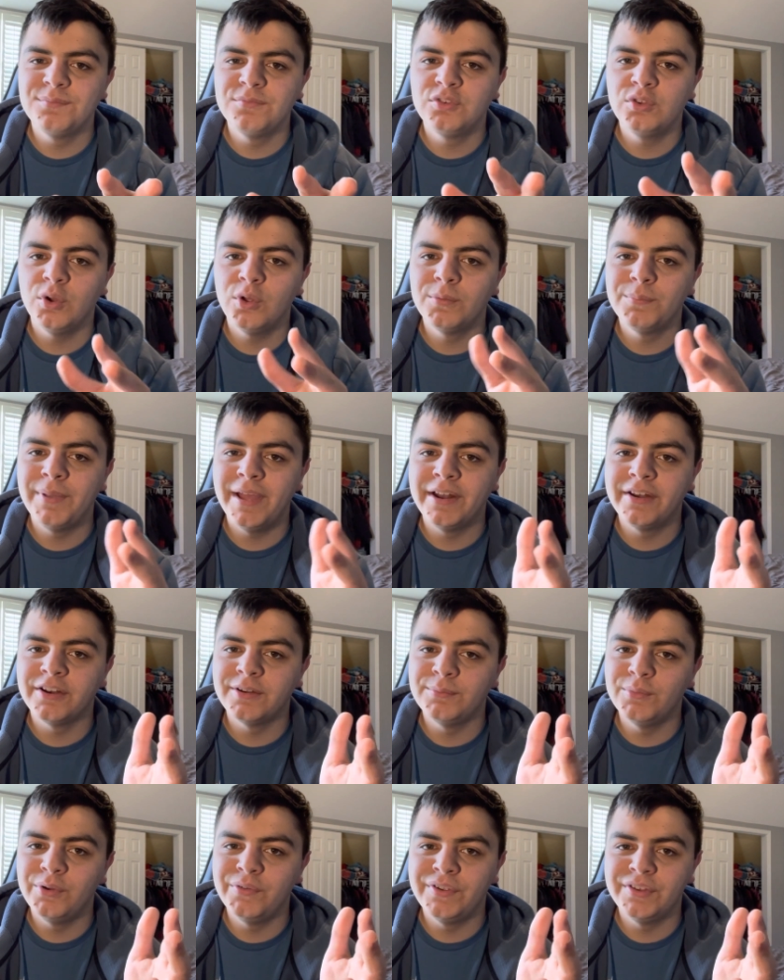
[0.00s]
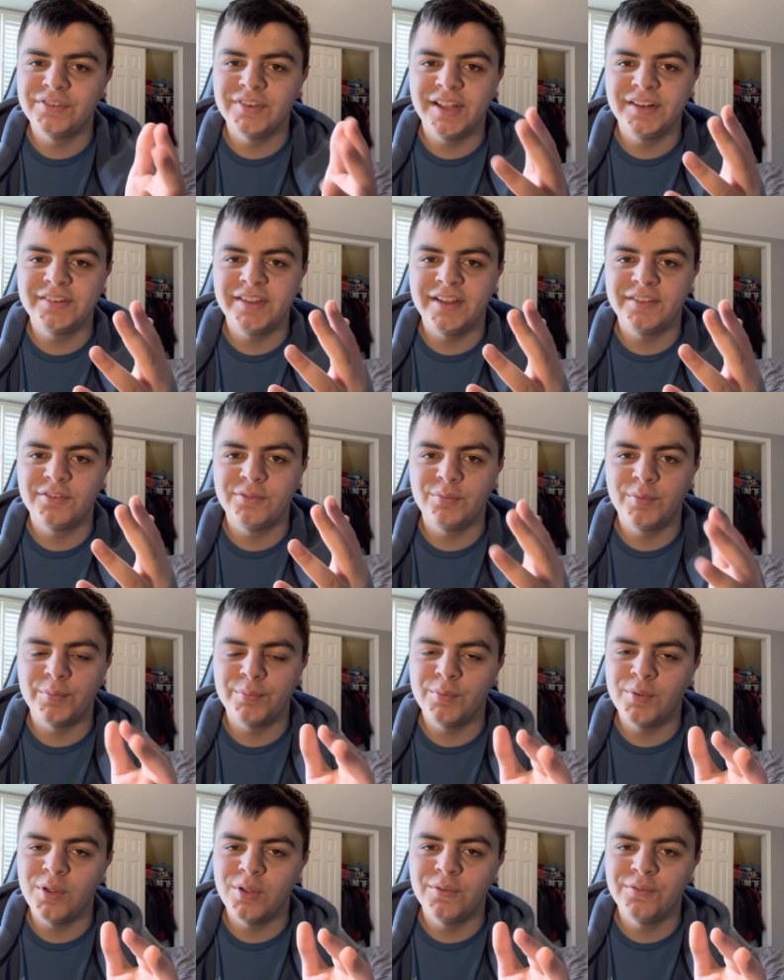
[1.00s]
told better in movies like Dances
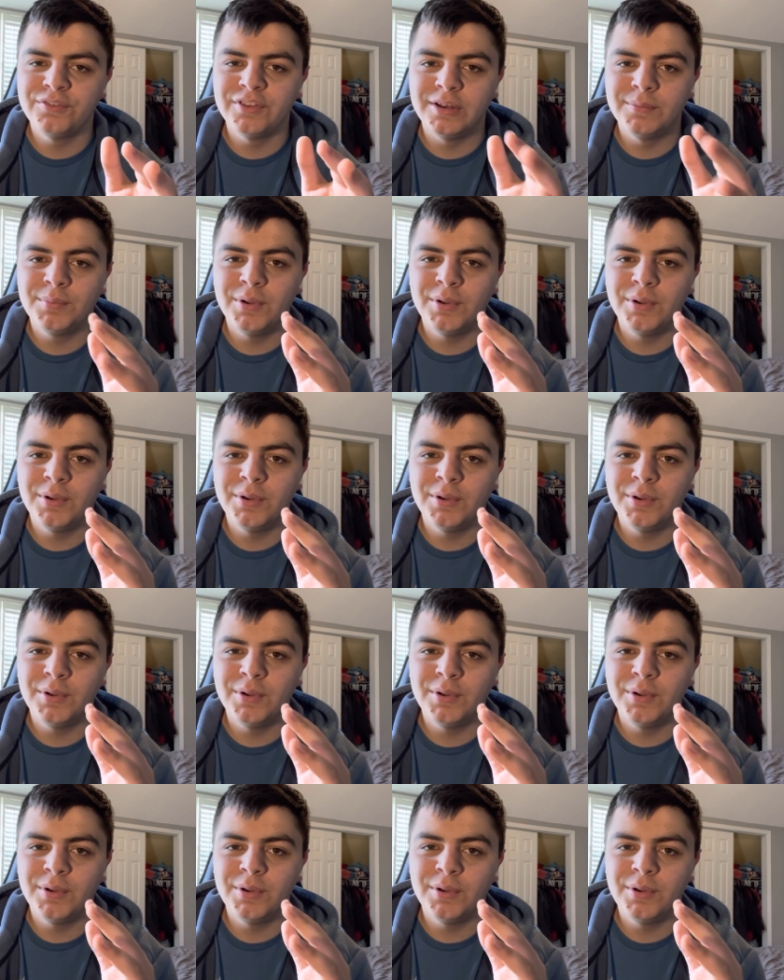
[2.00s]
with Wolves and